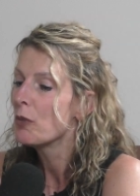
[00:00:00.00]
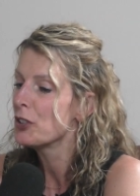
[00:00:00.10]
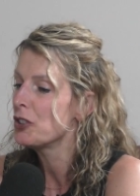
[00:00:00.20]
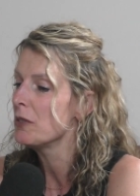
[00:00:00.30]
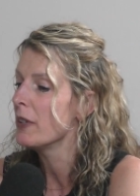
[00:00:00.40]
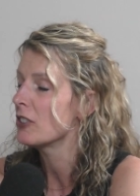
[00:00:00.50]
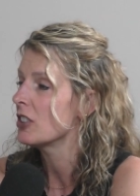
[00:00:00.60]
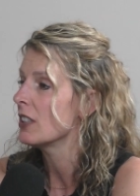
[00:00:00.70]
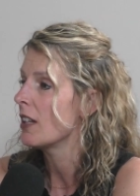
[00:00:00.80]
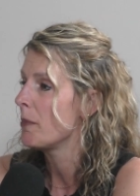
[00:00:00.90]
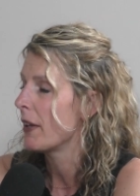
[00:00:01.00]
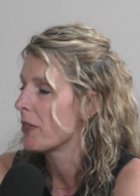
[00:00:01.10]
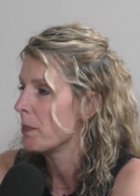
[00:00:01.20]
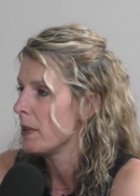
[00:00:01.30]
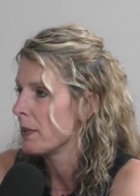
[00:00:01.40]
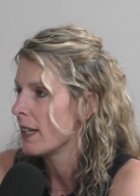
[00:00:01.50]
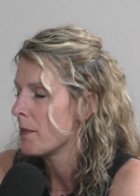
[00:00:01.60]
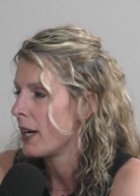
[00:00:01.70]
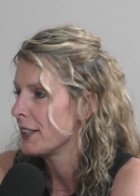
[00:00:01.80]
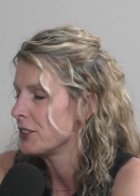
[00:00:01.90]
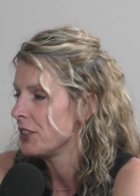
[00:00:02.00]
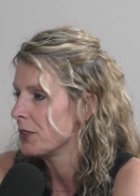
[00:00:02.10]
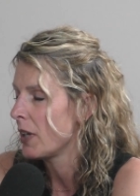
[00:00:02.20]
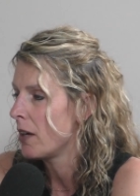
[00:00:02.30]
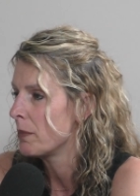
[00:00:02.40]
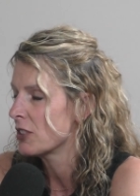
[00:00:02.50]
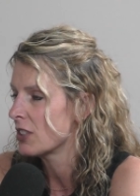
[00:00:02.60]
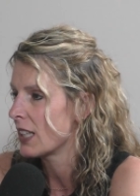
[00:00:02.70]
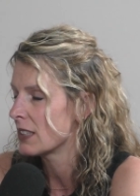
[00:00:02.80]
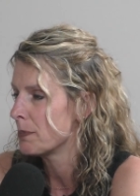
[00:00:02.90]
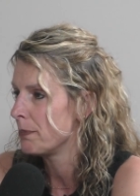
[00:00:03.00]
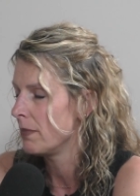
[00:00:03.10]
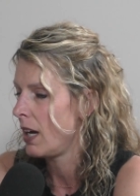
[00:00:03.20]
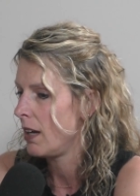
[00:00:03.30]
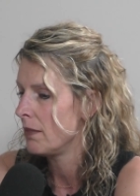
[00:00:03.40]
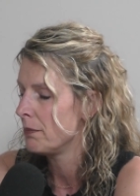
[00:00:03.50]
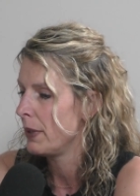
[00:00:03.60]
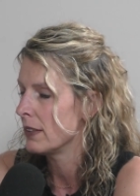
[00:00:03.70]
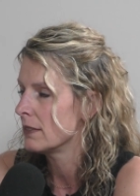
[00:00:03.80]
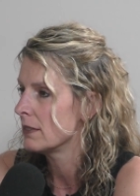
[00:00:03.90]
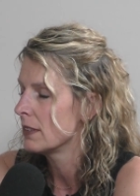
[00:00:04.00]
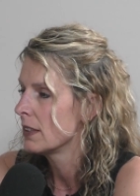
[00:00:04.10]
We should mention about the P P M I too, how much that's um, been.